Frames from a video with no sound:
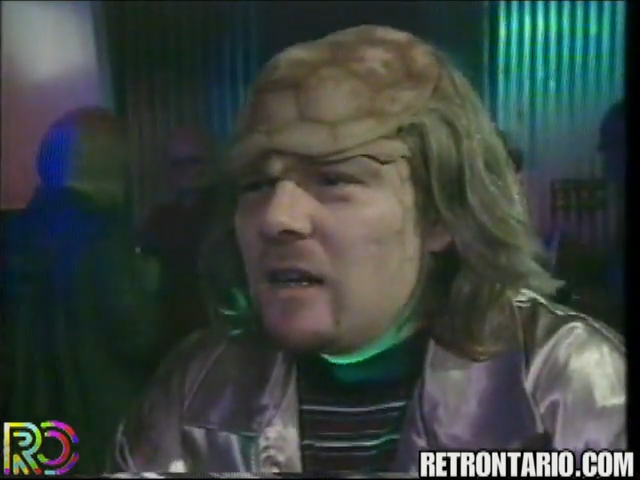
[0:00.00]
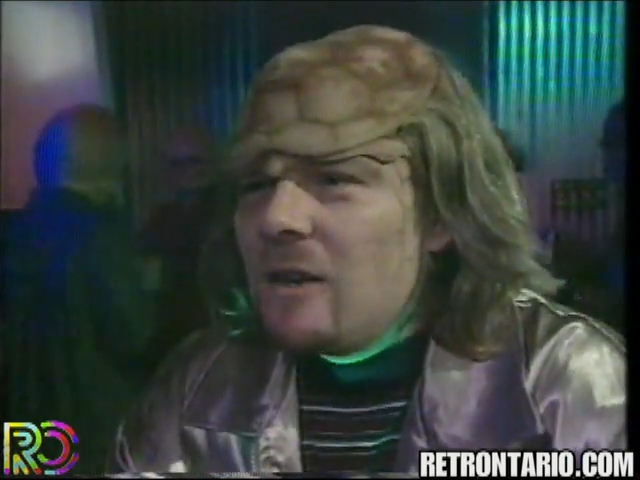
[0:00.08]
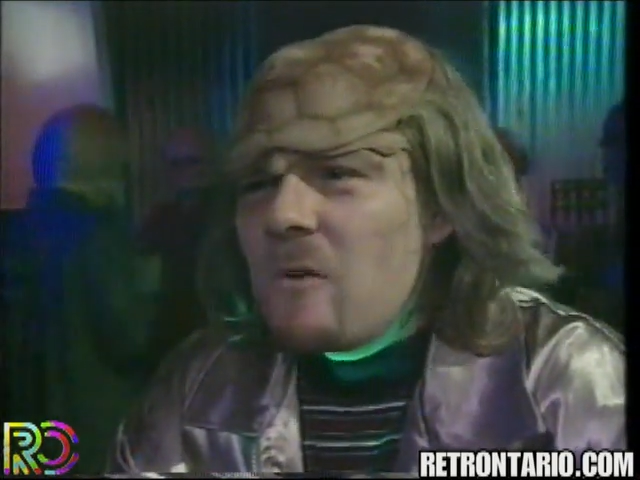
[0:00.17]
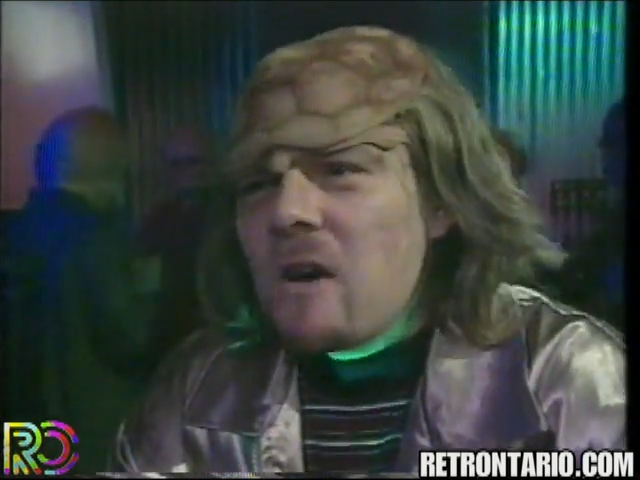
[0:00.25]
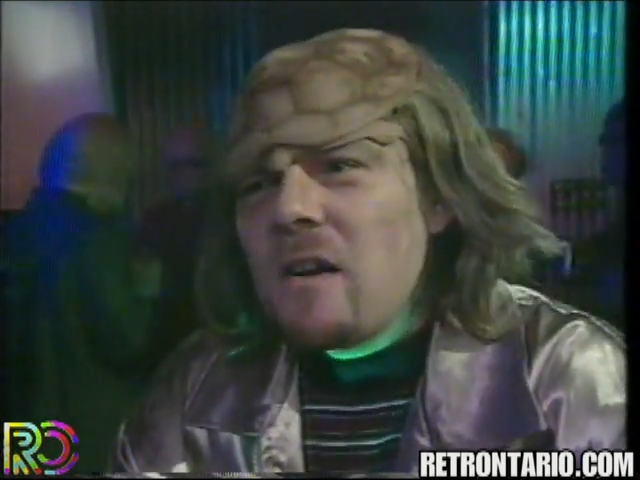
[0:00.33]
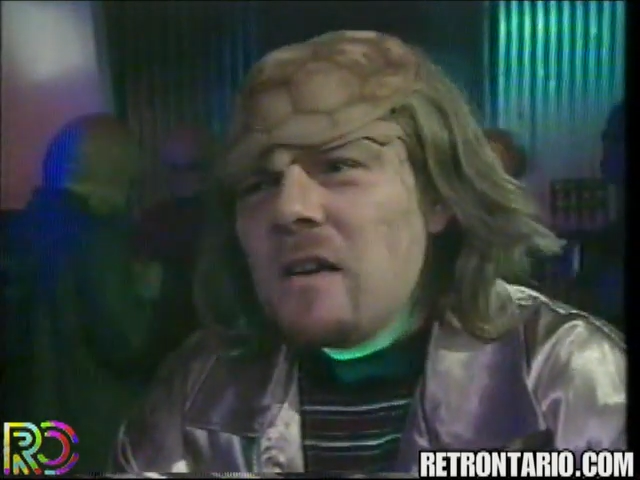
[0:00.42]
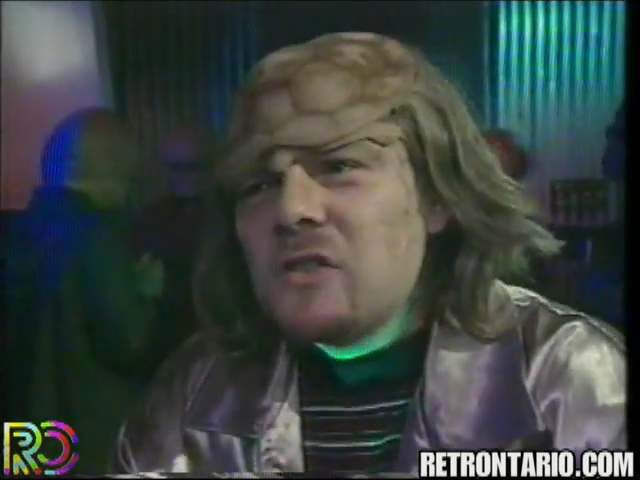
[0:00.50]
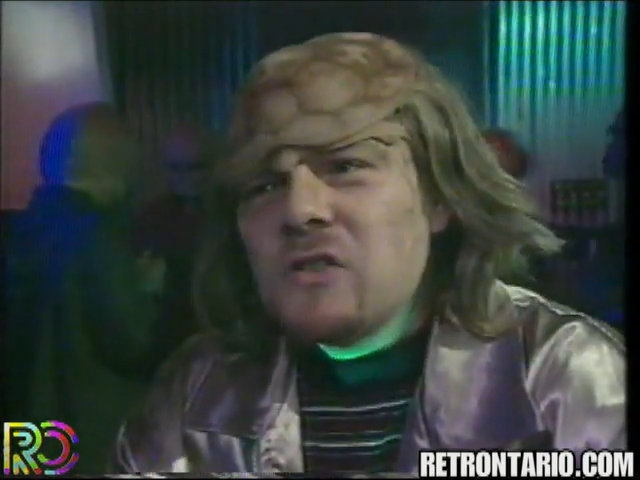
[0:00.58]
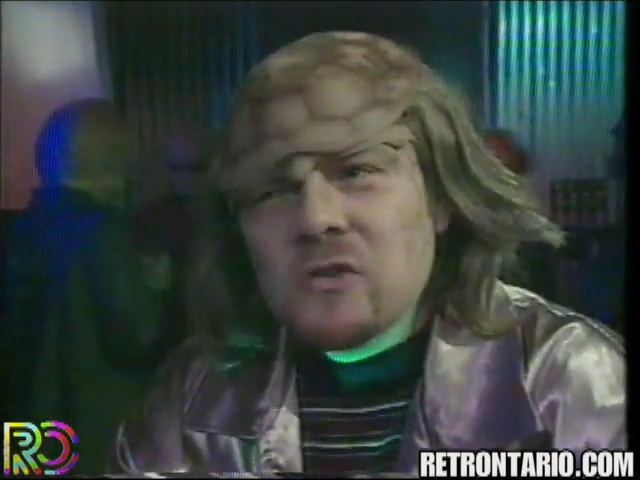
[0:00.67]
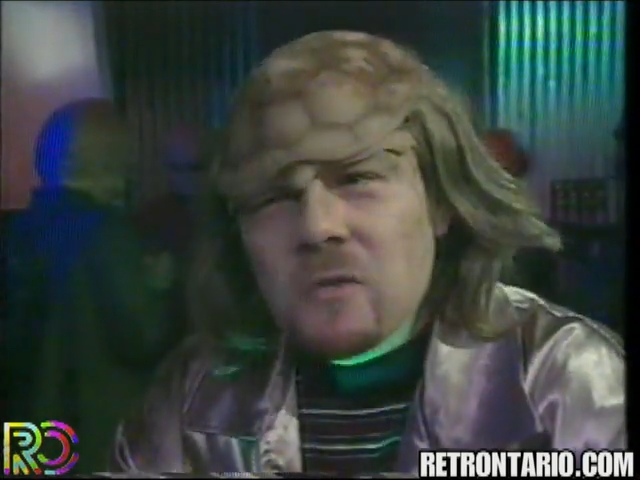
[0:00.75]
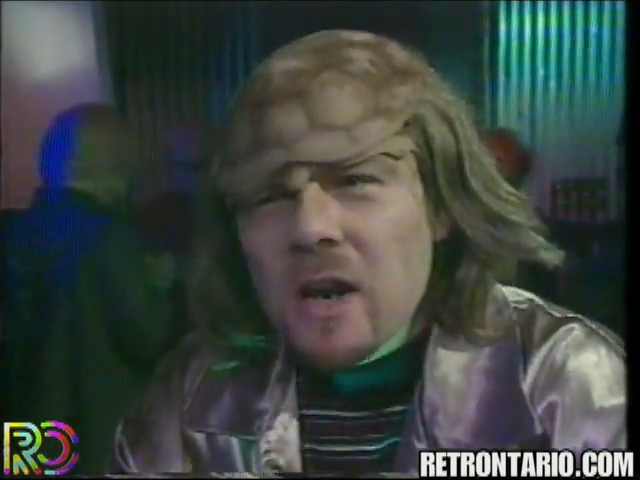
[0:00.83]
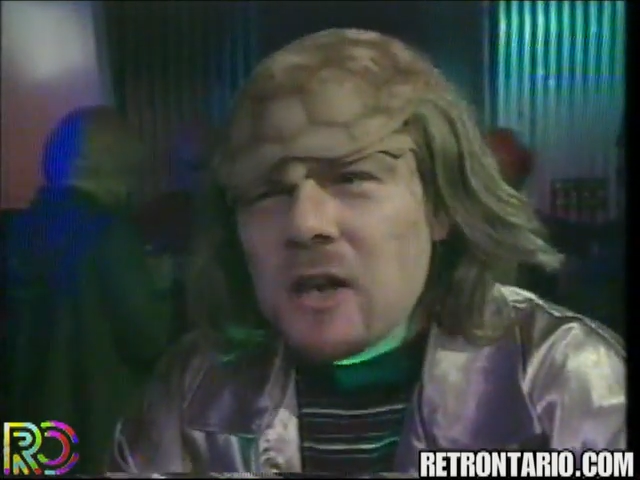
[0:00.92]
You are a
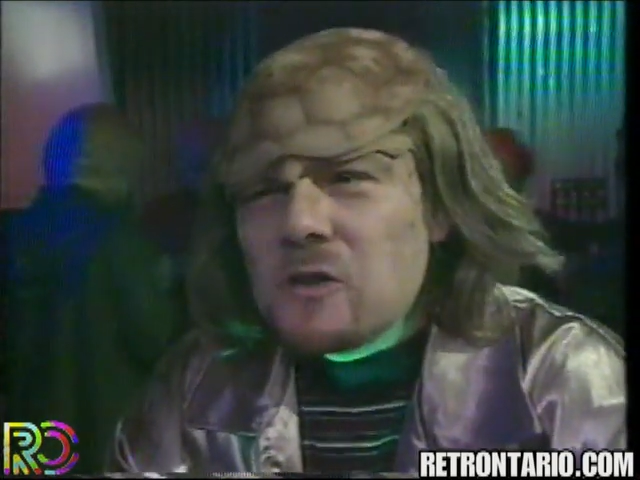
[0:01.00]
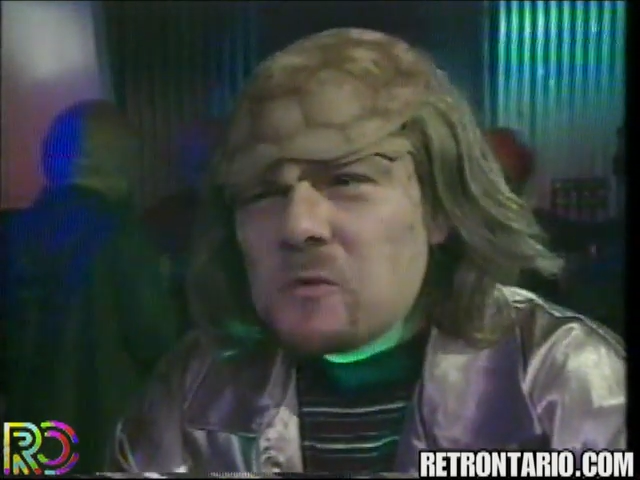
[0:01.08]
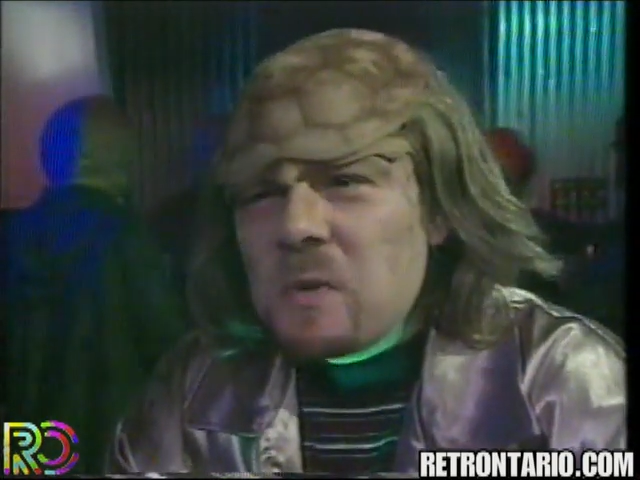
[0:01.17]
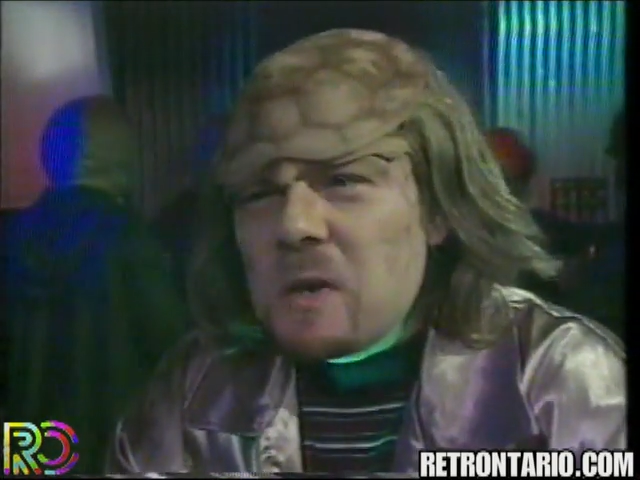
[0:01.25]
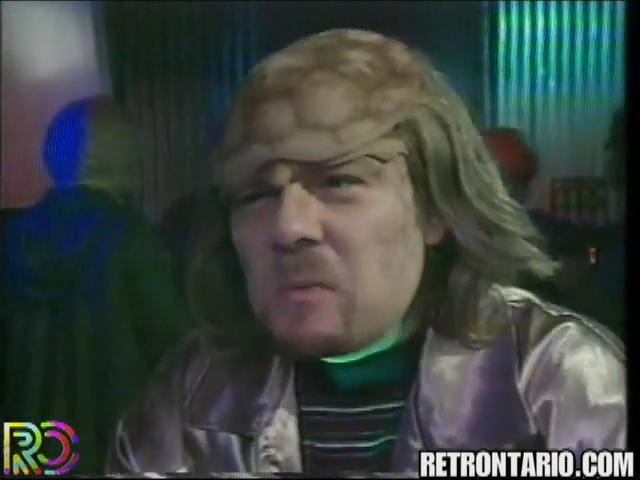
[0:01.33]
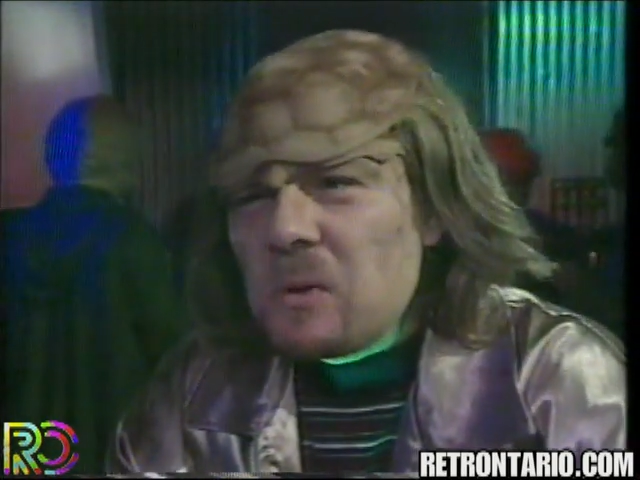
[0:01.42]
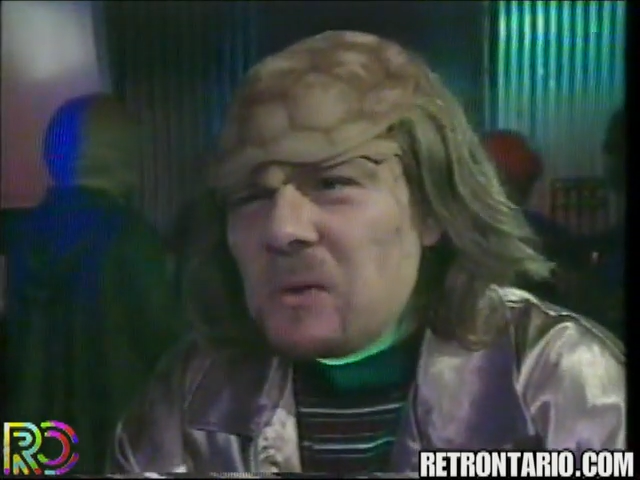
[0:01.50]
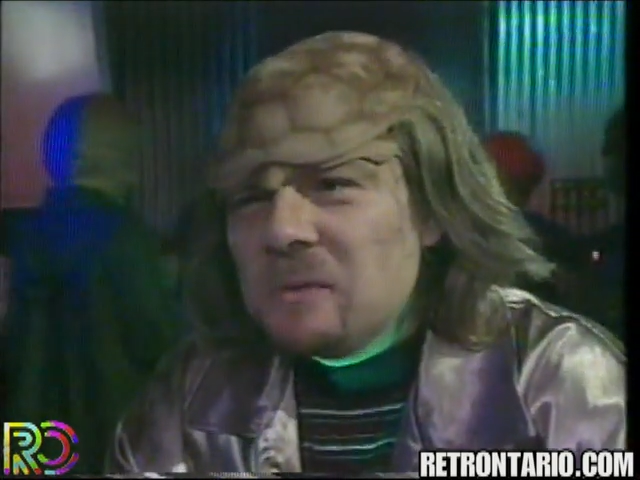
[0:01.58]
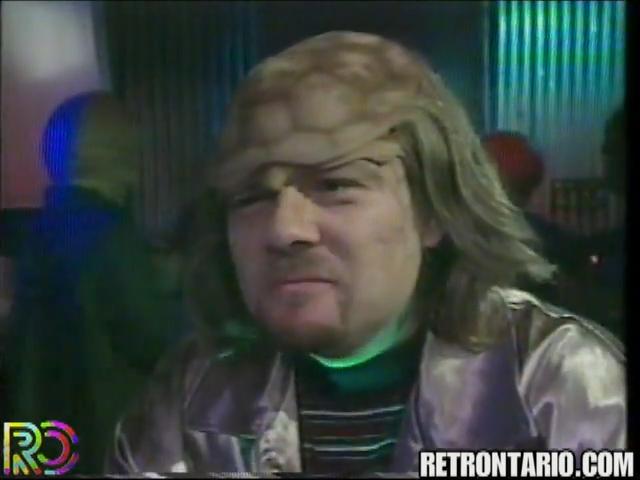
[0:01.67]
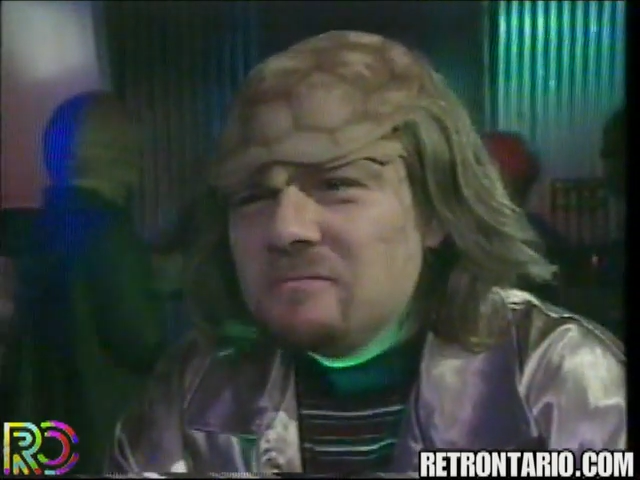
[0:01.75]
strange people.